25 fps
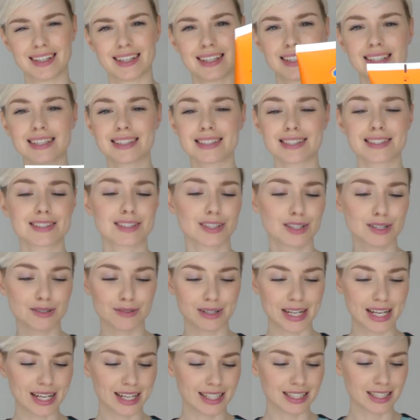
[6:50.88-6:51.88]
This is a
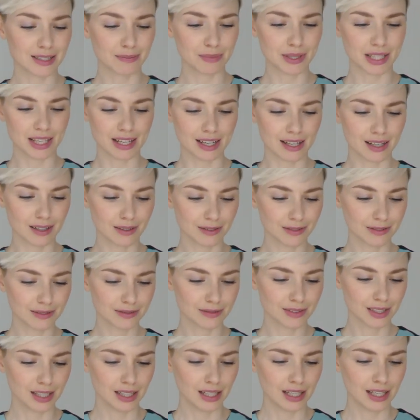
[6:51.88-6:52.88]
great SPF.
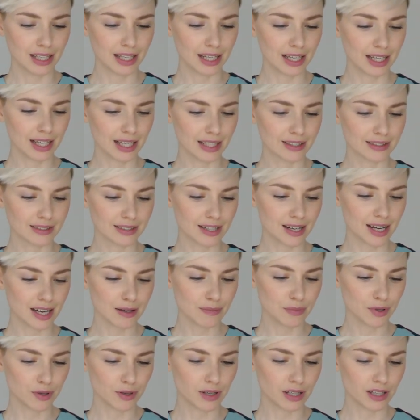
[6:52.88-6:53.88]
It's
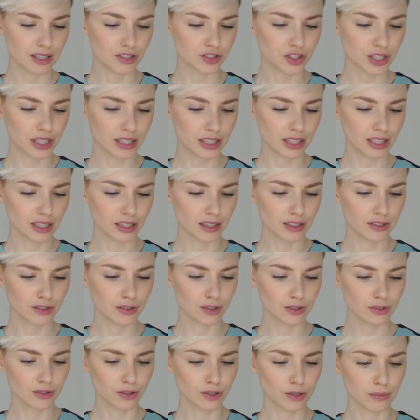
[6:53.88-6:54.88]
hypoallergenic,
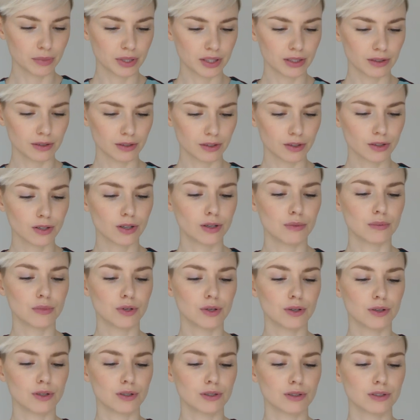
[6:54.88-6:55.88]

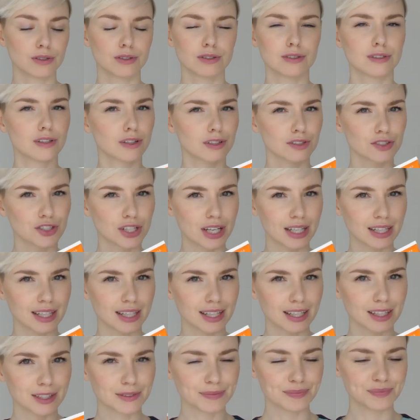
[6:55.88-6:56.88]

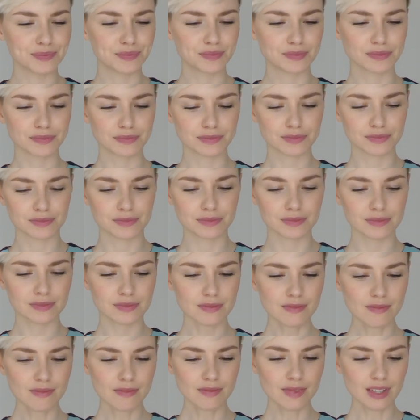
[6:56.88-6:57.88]
non-comedogenic.
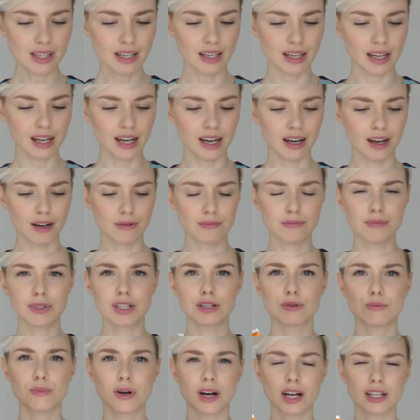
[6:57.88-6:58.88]

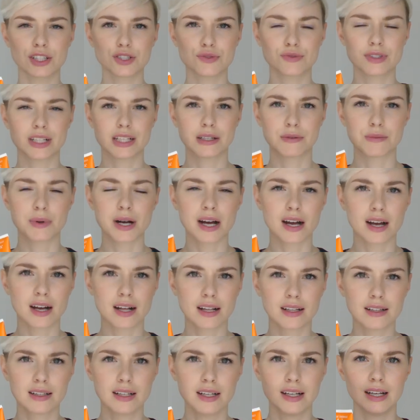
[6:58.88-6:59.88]
It works really
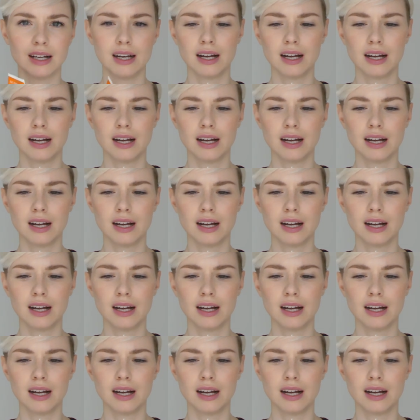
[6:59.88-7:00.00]
well.